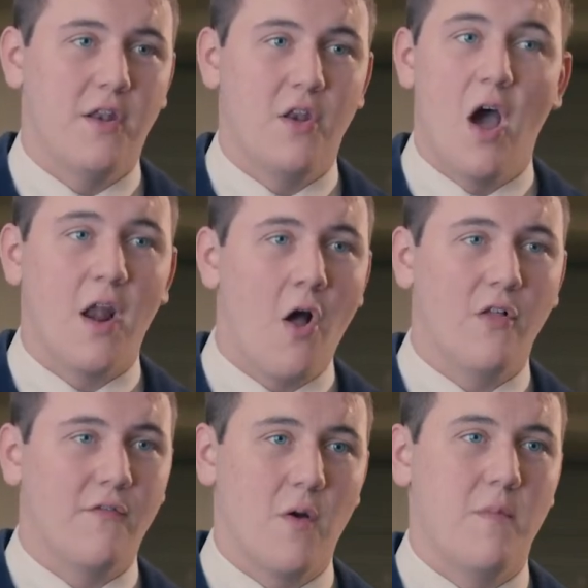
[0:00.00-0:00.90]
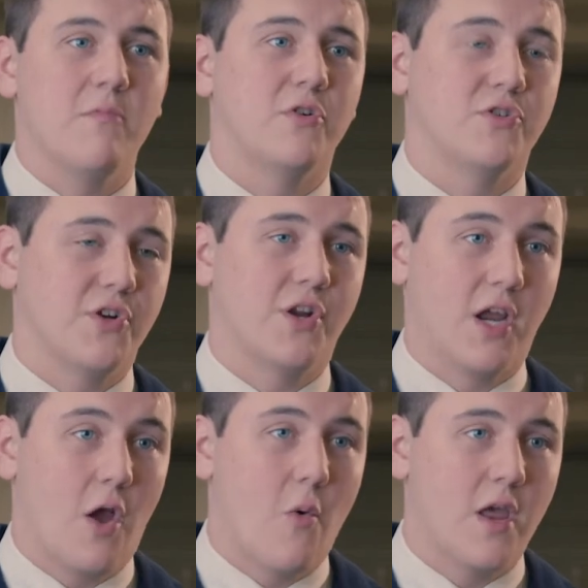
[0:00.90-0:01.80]
not all of our members are going
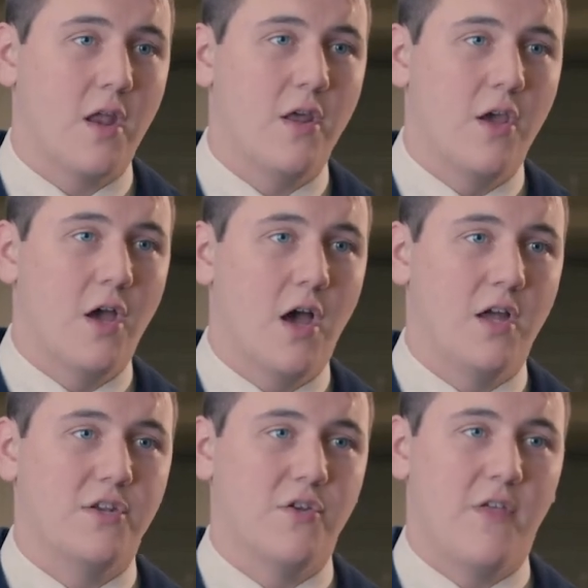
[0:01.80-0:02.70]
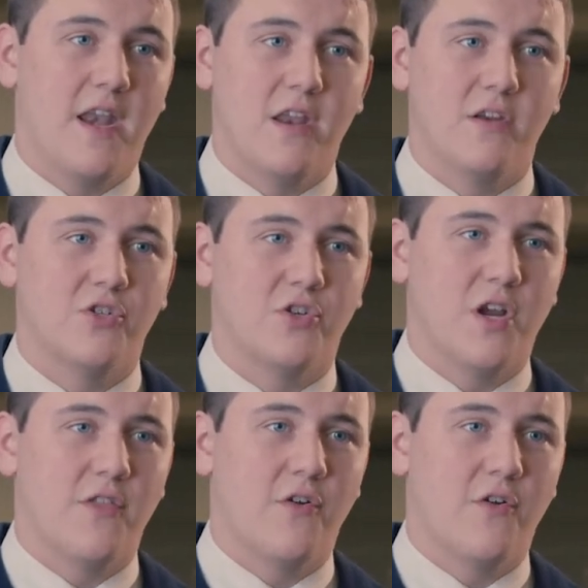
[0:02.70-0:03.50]
to go in to that industry.